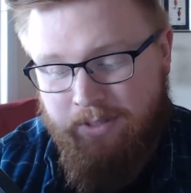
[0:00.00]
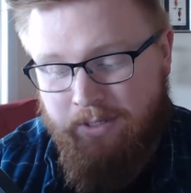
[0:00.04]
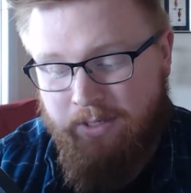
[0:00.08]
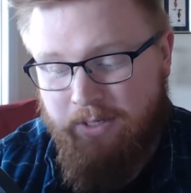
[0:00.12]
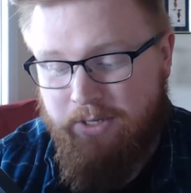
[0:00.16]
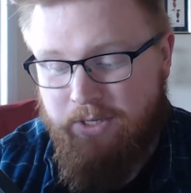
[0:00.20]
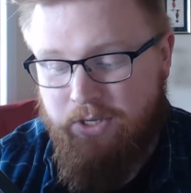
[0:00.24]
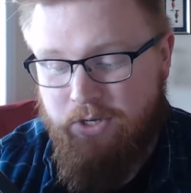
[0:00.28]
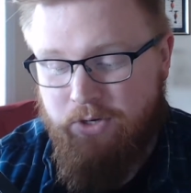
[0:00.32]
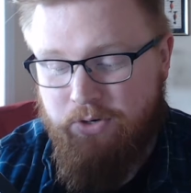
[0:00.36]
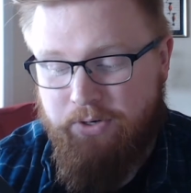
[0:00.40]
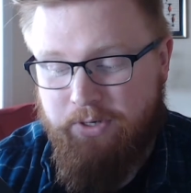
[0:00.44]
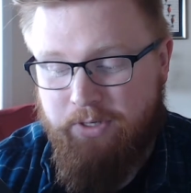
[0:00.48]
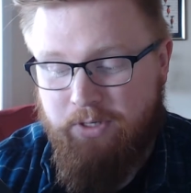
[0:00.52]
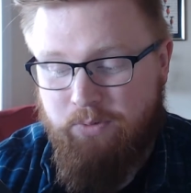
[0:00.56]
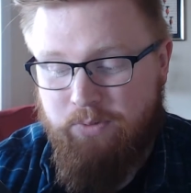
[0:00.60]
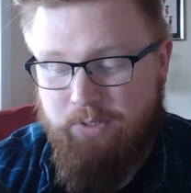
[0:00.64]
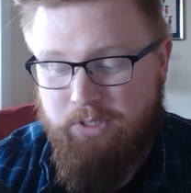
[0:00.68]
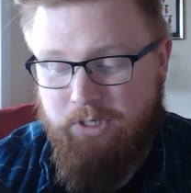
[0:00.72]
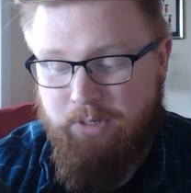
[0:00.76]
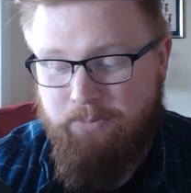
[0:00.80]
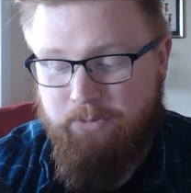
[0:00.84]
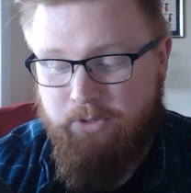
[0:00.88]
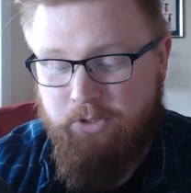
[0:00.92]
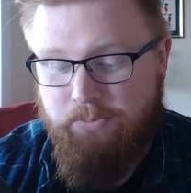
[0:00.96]
Uriel was
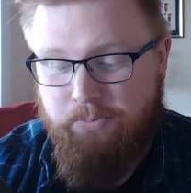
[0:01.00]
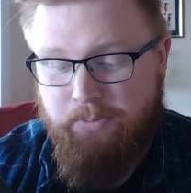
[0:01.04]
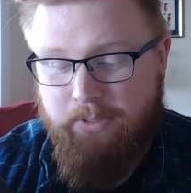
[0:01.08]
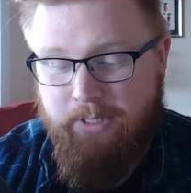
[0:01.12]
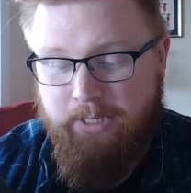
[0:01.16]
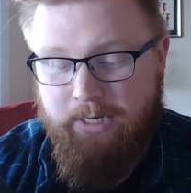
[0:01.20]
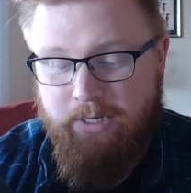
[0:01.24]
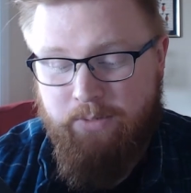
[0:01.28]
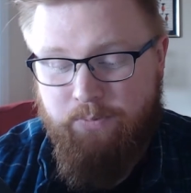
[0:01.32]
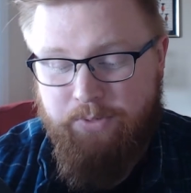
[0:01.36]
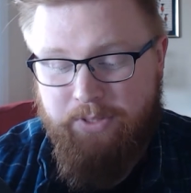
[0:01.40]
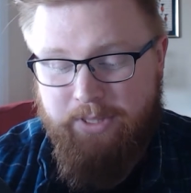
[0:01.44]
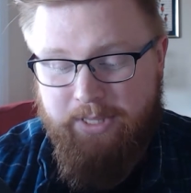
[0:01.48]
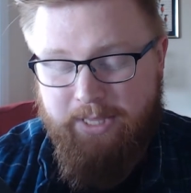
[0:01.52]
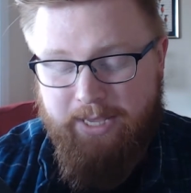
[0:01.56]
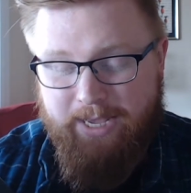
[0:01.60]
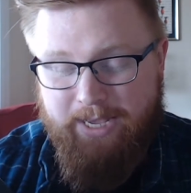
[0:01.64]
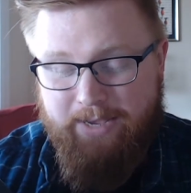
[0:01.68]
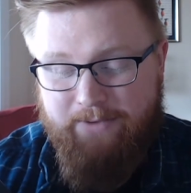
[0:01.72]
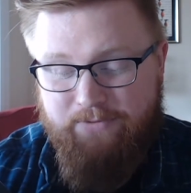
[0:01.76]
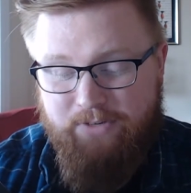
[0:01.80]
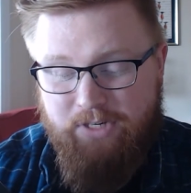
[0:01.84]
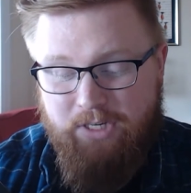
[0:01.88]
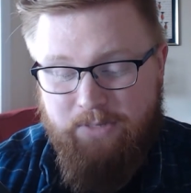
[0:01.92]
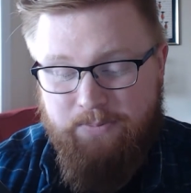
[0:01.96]
almost pleading with the
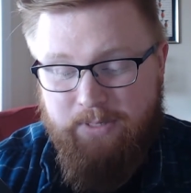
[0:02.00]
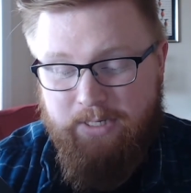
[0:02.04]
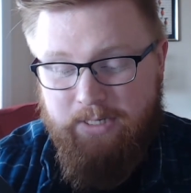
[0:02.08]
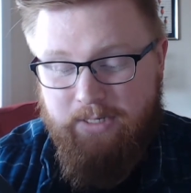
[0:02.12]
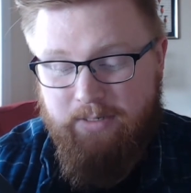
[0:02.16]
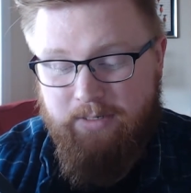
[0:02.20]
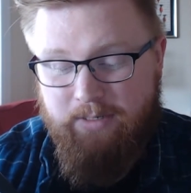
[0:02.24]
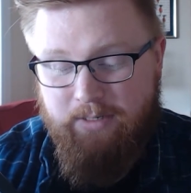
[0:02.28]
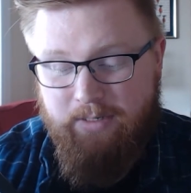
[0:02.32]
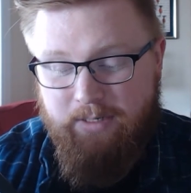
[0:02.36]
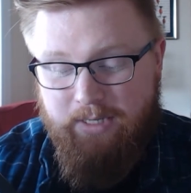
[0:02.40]
half-demon.